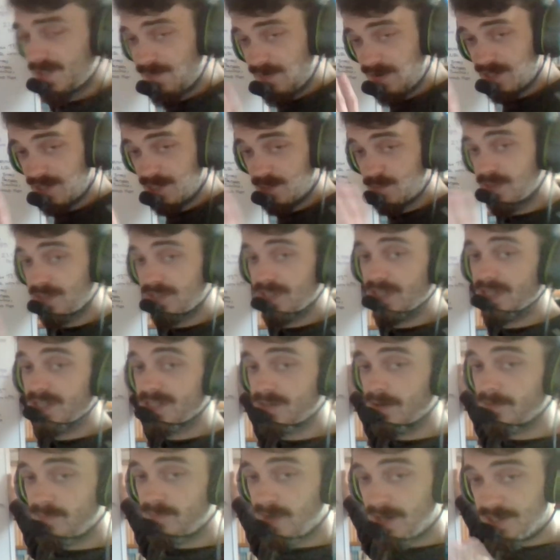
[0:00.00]
finish with this.
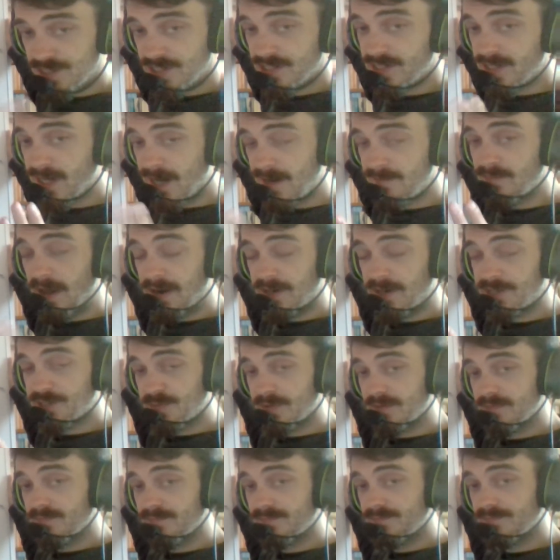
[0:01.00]
I've mentioned game
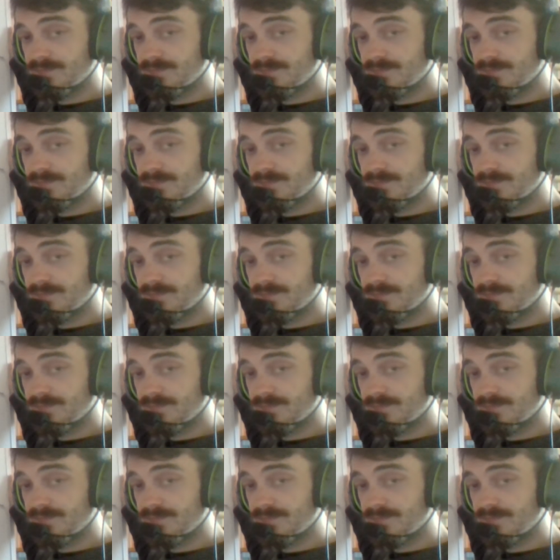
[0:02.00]
management